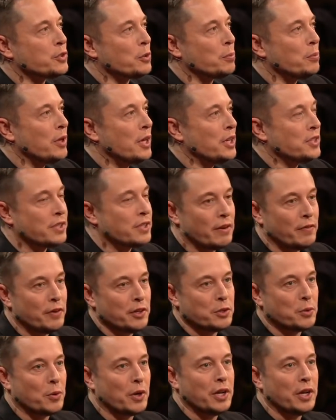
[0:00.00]
replaced every
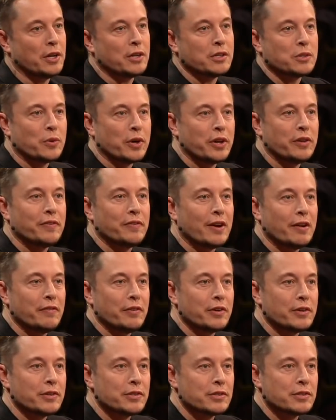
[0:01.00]
20 to 25
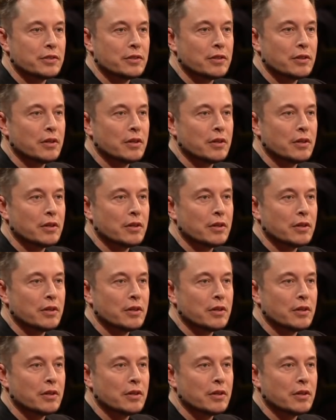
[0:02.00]
years.